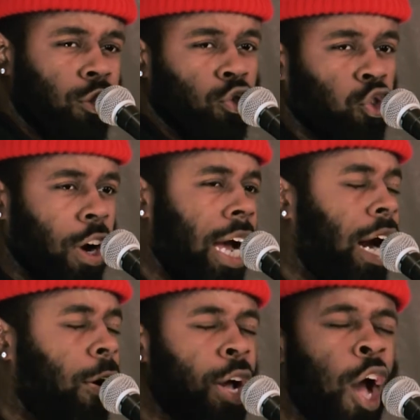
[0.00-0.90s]

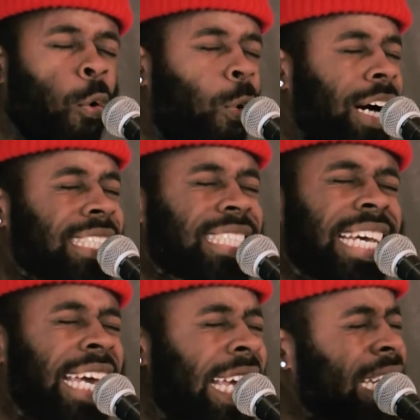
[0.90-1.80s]
drown. One
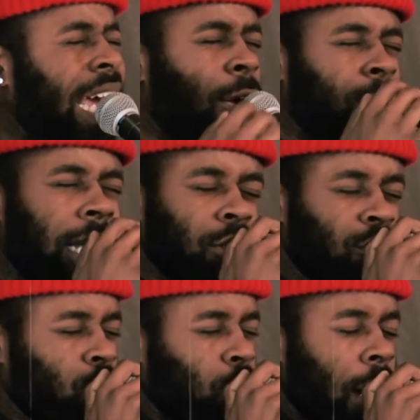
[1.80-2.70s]
thing they don't let
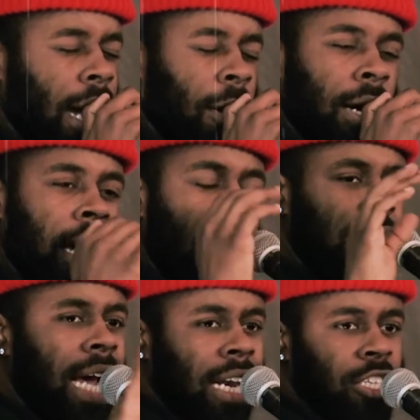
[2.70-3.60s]
you drown. A
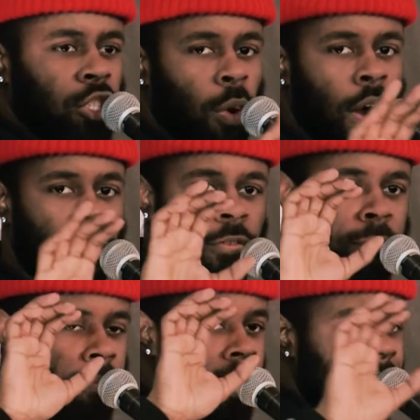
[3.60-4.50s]
dollar's worth
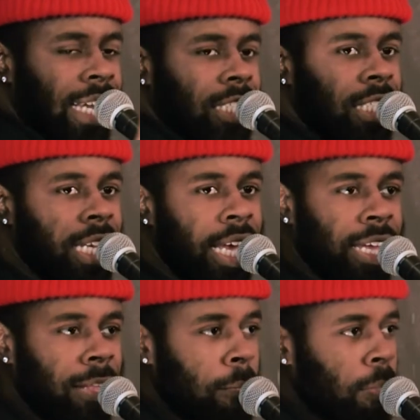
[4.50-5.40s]
ain't shit.
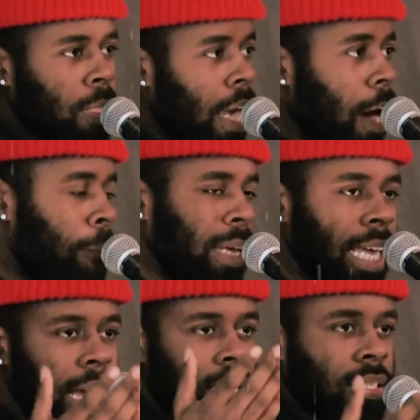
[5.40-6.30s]

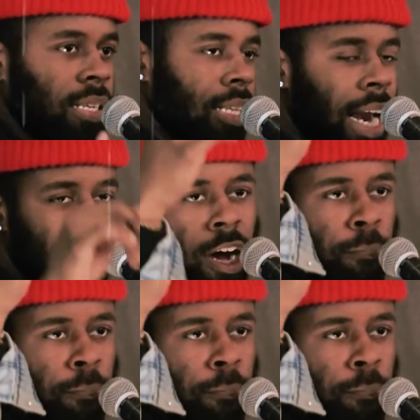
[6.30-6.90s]
LBS, not a couple